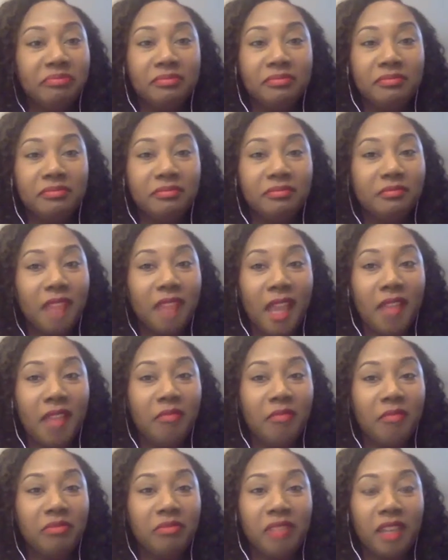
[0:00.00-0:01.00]
like
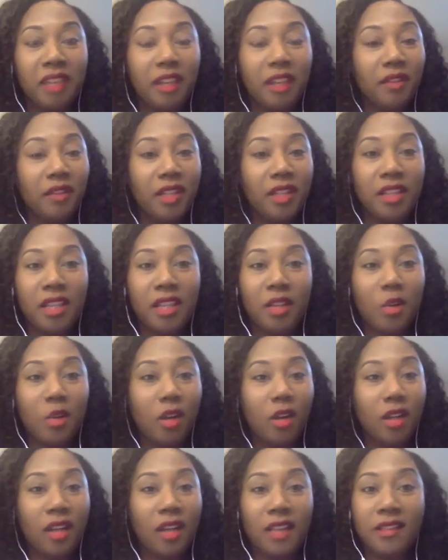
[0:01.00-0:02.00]
get everything
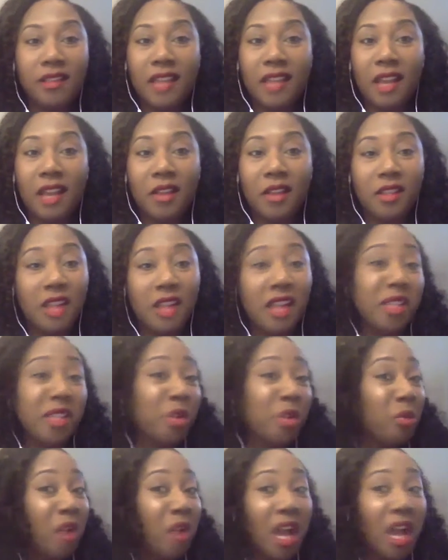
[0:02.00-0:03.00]
organized, downsize
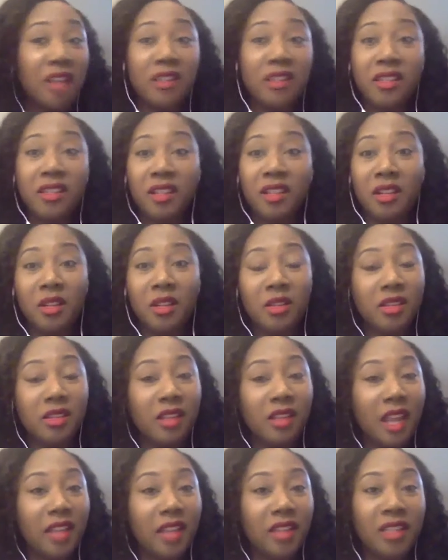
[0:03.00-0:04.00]
garage sales,
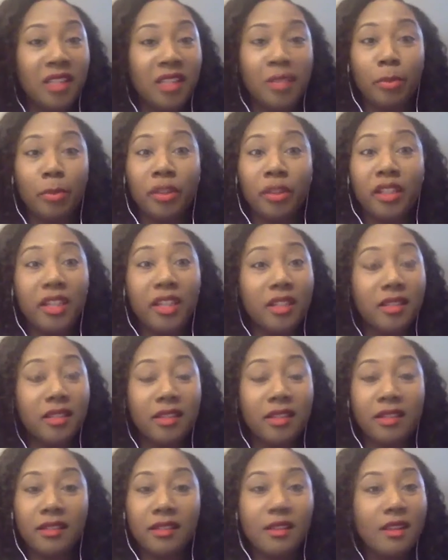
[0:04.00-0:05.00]
like this
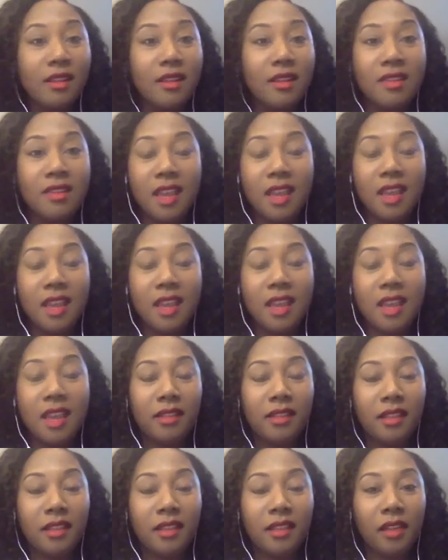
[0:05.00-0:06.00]
blitz that yeah. I
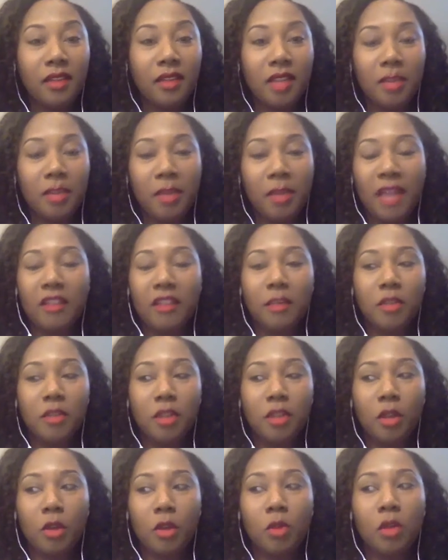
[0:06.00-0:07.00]
did to get everything packed up.
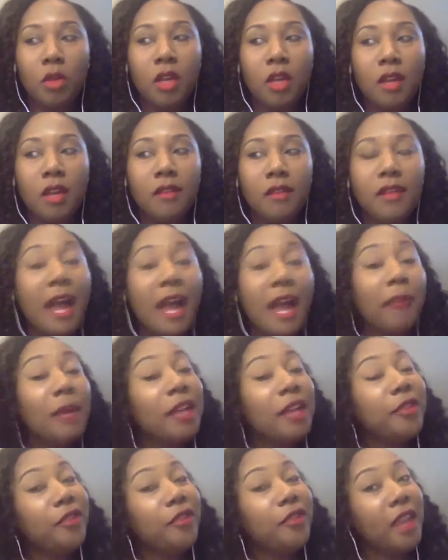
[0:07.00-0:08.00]
So not
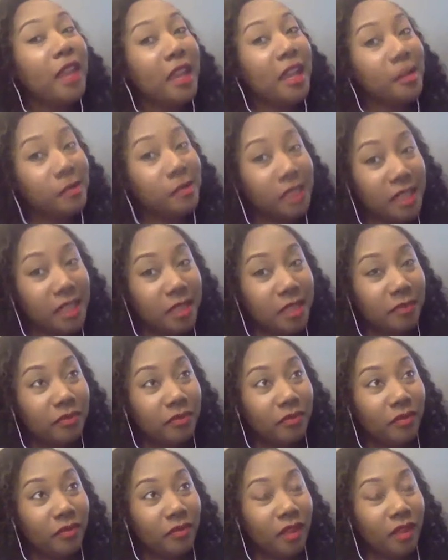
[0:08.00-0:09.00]
my family.
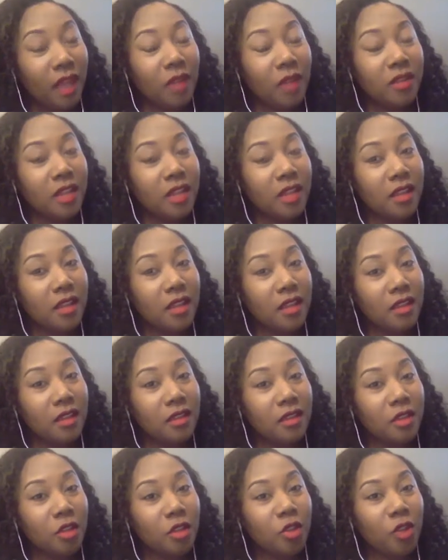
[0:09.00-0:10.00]
I'll say
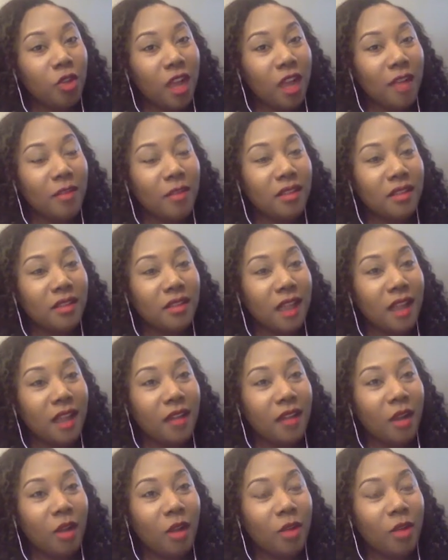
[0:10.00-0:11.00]
this your tribe is not
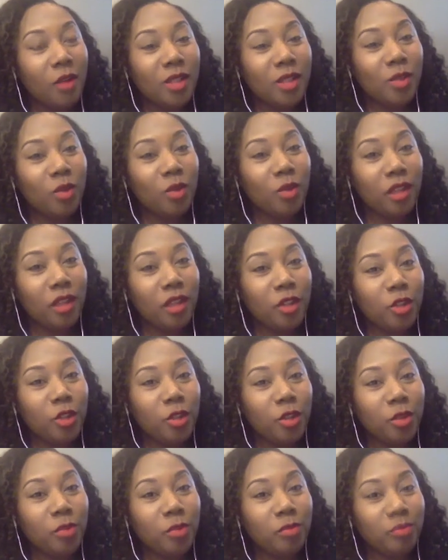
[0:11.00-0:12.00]
always the one that
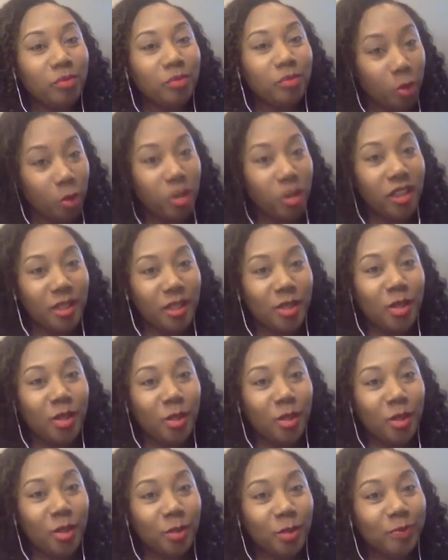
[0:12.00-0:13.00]
you're born into.